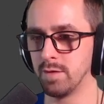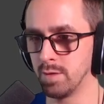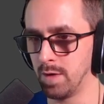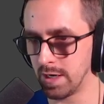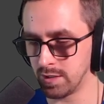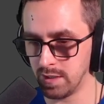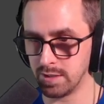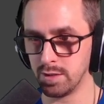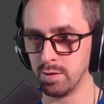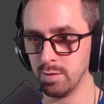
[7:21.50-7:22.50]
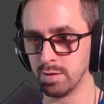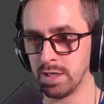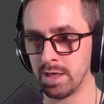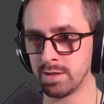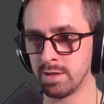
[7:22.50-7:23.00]
So we actually need to
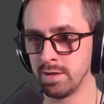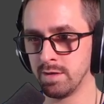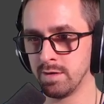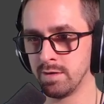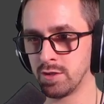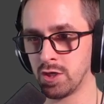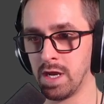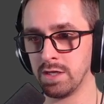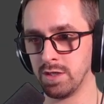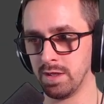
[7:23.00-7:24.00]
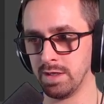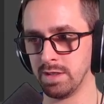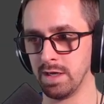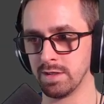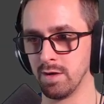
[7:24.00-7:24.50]
test changing these
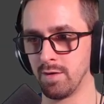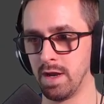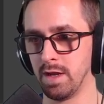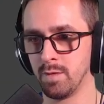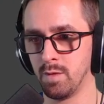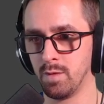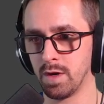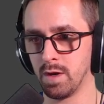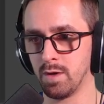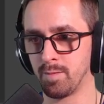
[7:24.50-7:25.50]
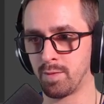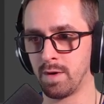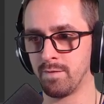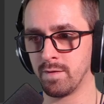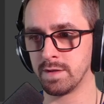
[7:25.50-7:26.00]
things though, right? We want to go to
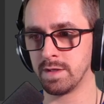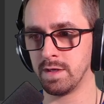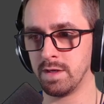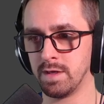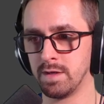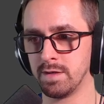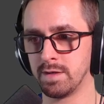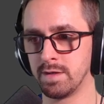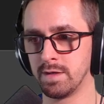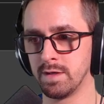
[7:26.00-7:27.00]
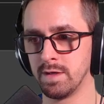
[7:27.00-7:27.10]
preferences.